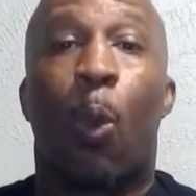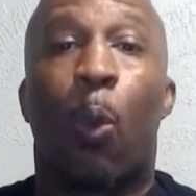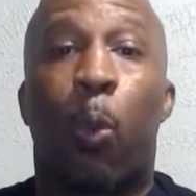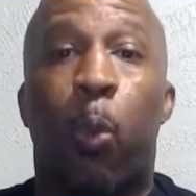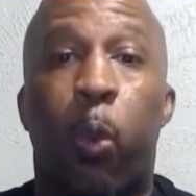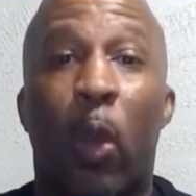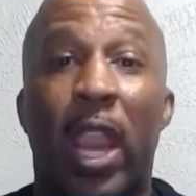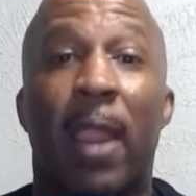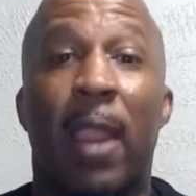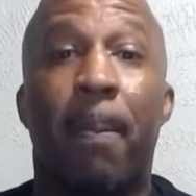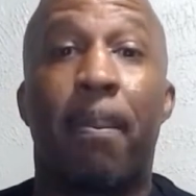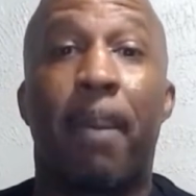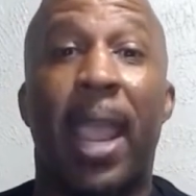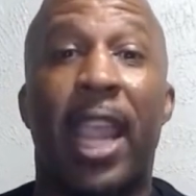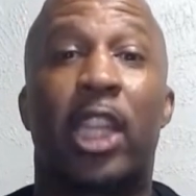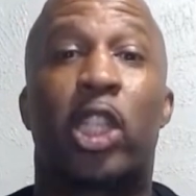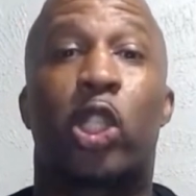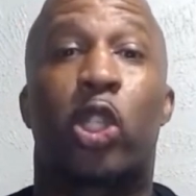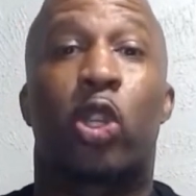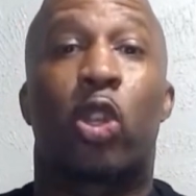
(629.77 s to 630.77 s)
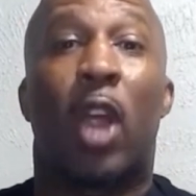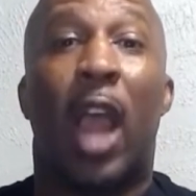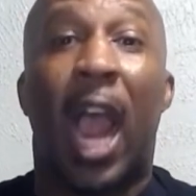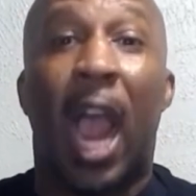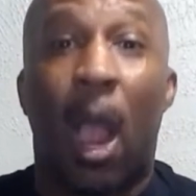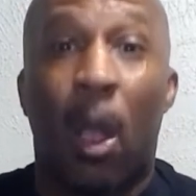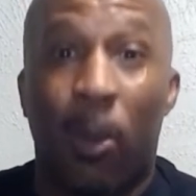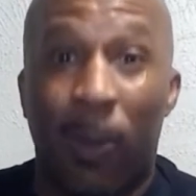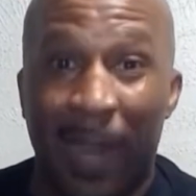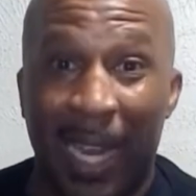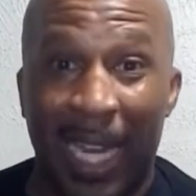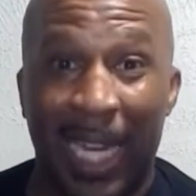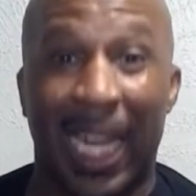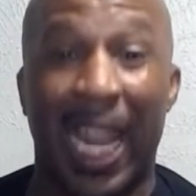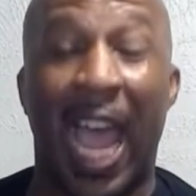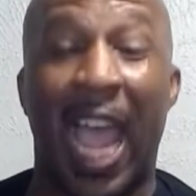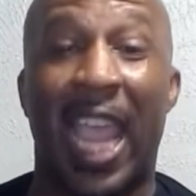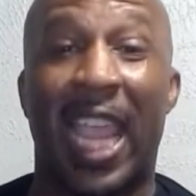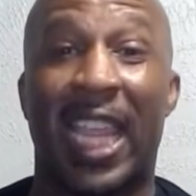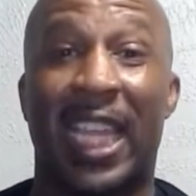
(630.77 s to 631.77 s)
we make sure our
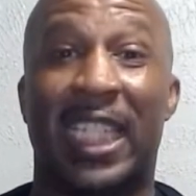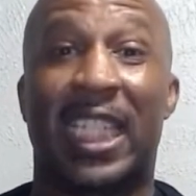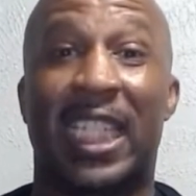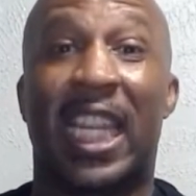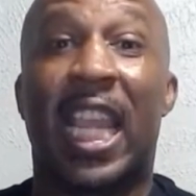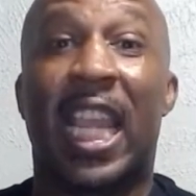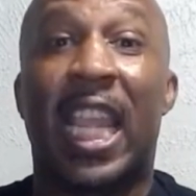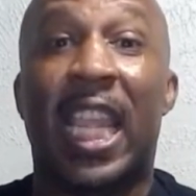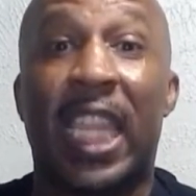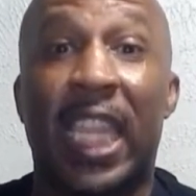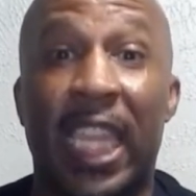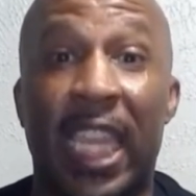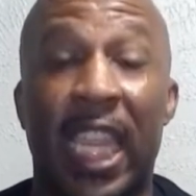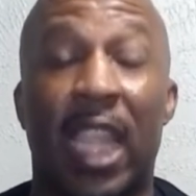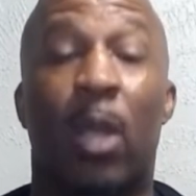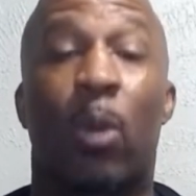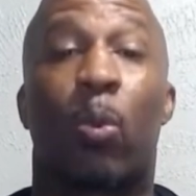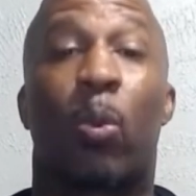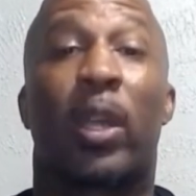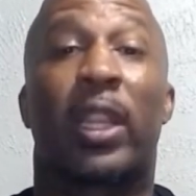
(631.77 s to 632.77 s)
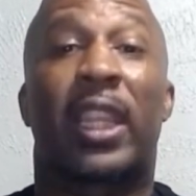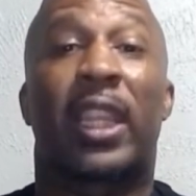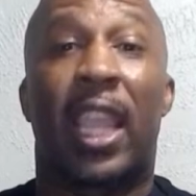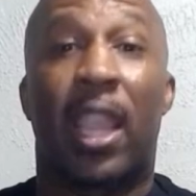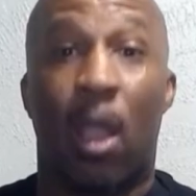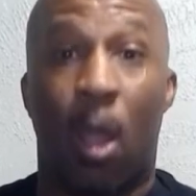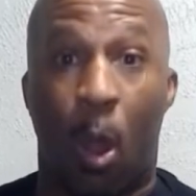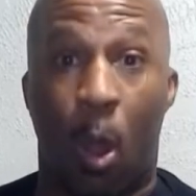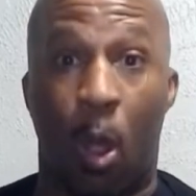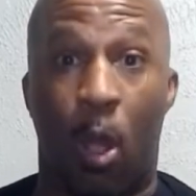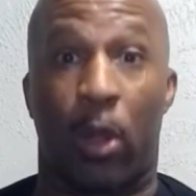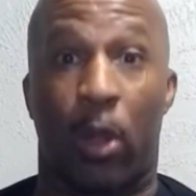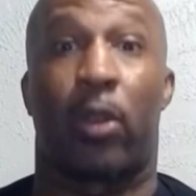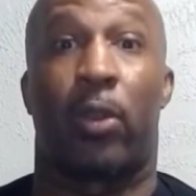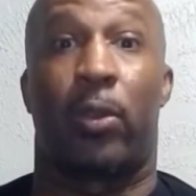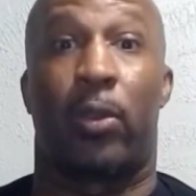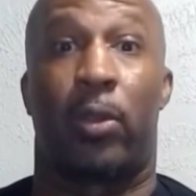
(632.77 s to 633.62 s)
clients get what they order.